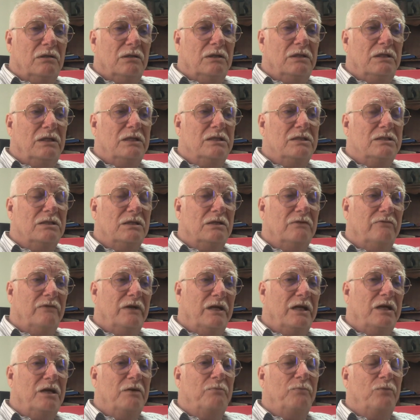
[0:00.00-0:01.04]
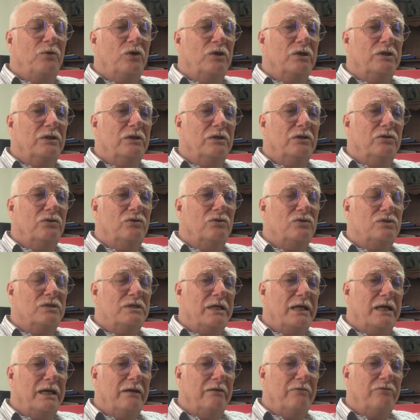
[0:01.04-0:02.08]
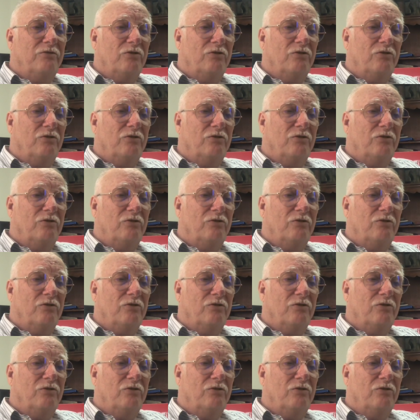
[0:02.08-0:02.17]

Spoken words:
it is very important to say